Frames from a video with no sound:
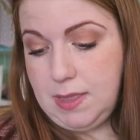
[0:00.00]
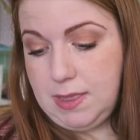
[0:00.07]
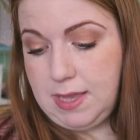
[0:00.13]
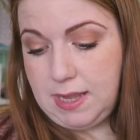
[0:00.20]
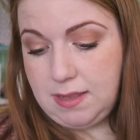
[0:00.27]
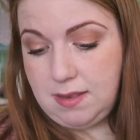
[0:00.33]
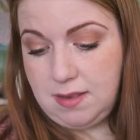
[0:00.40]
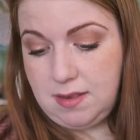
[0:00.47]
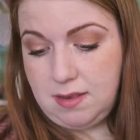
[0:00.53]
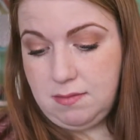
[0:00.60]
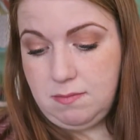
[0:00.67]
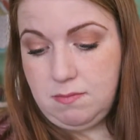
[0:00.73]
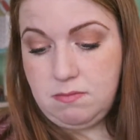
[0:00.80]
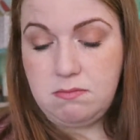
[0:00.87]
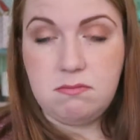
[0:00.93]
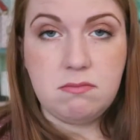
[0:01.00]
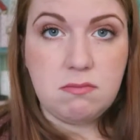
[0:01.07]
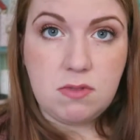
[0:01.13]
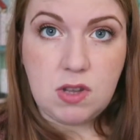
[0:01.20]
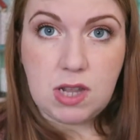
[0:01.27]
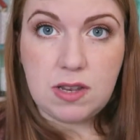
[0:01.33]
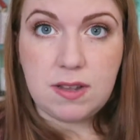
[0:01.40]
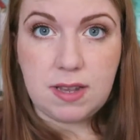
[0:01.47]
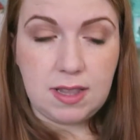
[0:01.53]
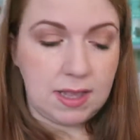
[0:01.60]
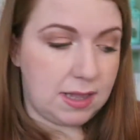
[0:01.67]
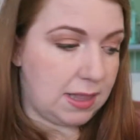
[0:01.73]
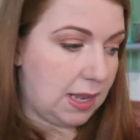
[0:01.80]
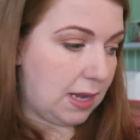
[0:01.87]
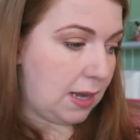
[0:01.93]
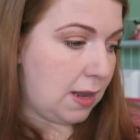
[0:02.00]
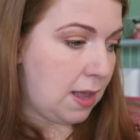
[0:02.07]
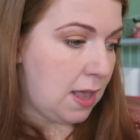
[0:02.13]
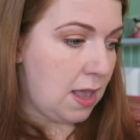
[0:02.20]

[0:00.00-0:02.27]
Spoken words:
that's, you can see that then.